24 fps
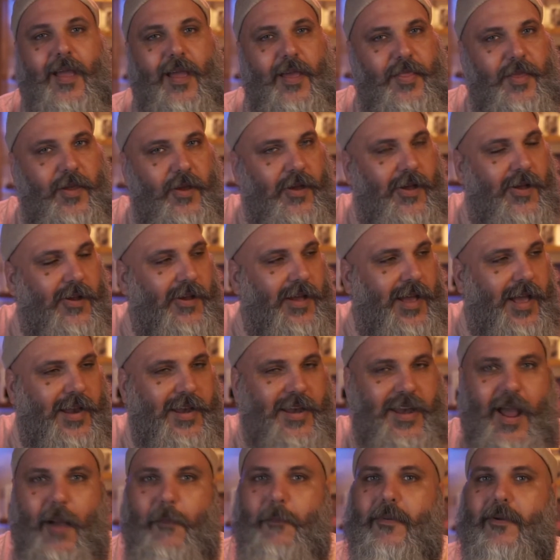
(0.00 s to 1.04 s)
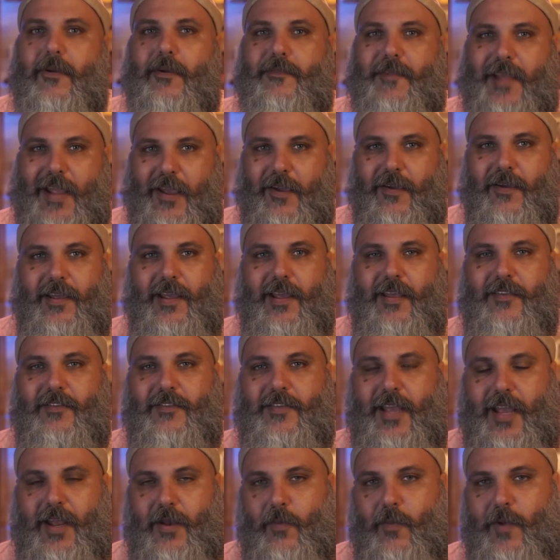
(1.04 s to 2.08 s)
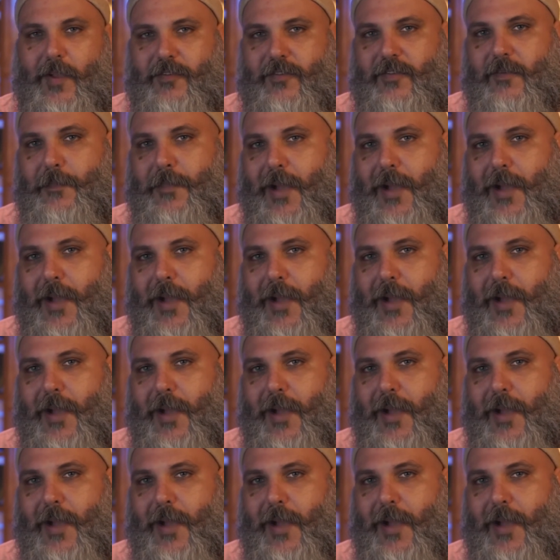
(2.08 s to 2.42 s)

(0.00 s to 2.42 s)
There are a number of areas in which